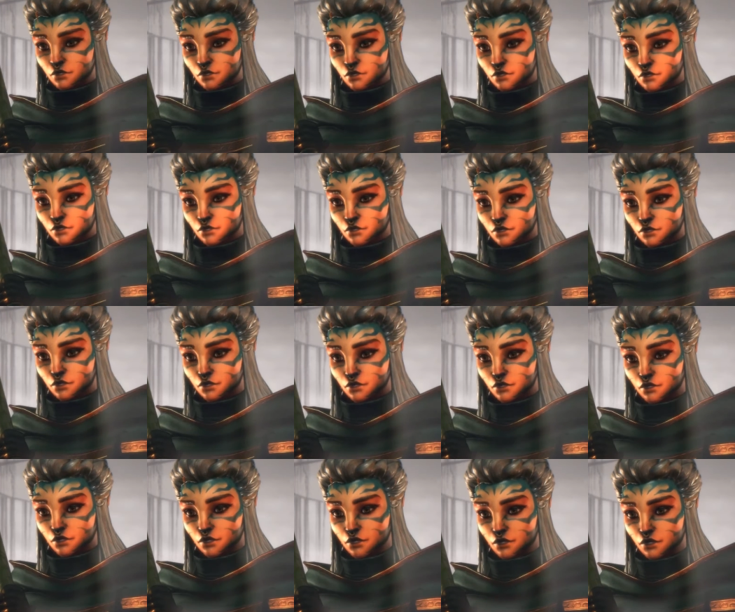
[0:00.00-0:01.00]

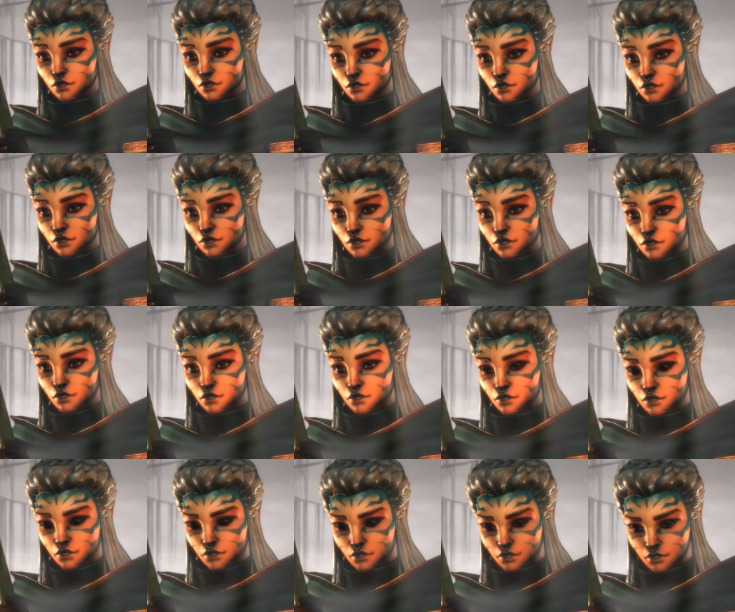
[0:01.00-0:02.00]

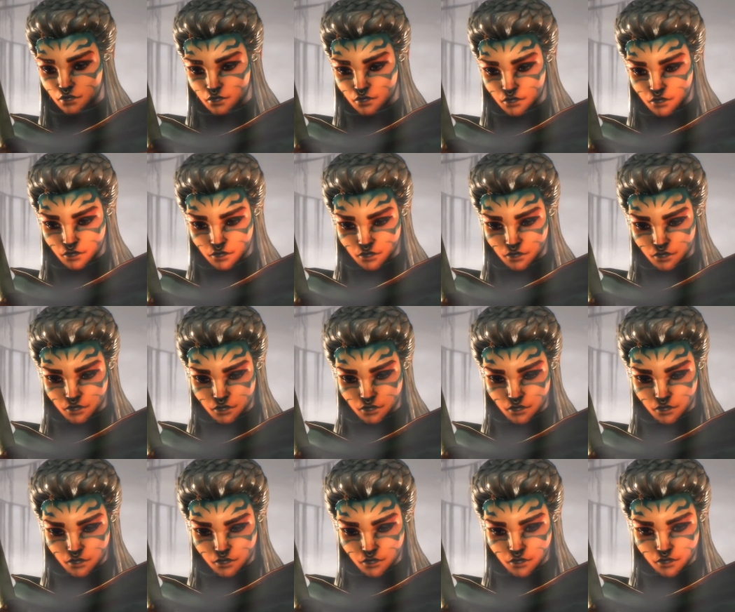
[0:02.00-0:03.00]

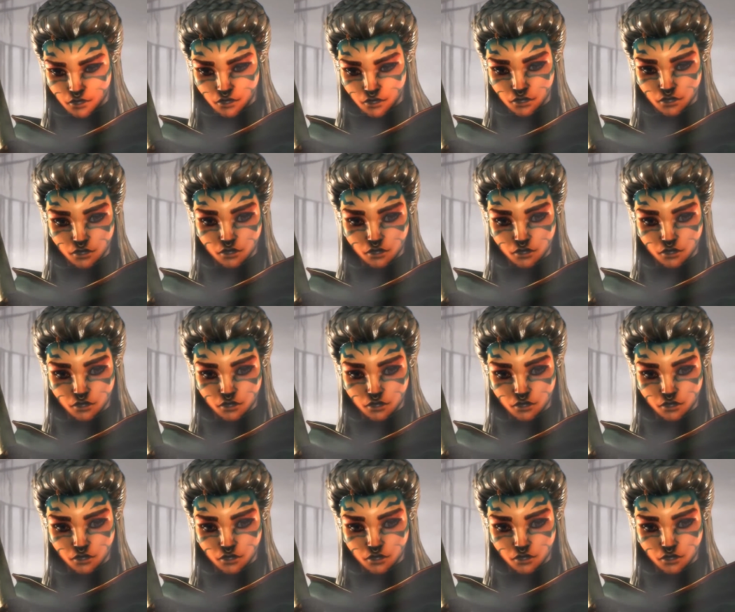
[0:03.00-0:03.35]
[no speech]